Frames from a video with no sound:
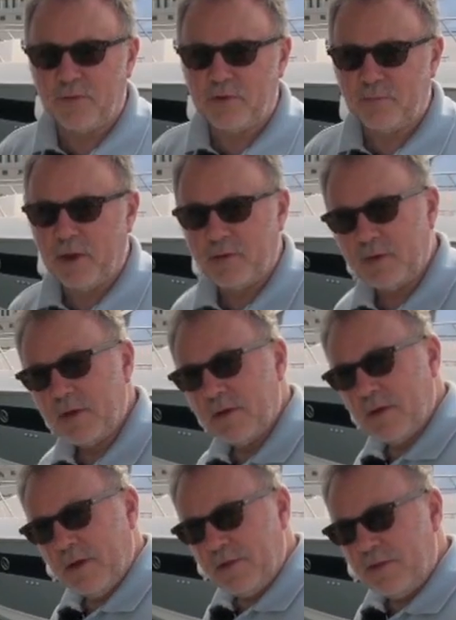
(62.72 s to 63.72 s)
this boat,
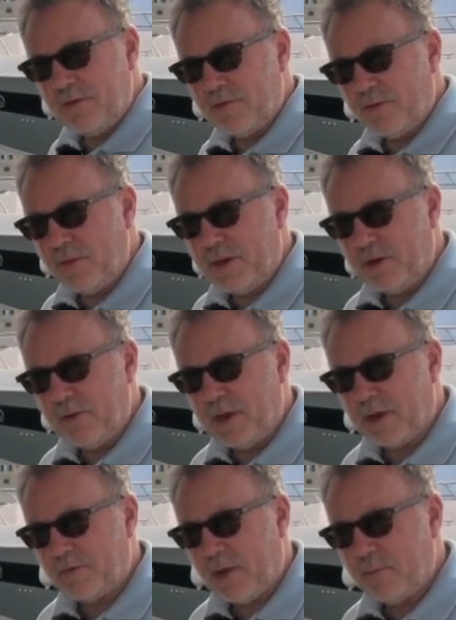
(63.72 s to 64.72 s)
and this is a really good
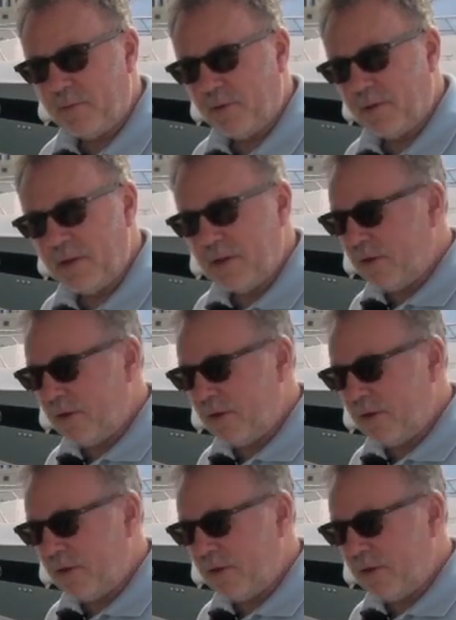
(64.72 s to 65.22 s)
example.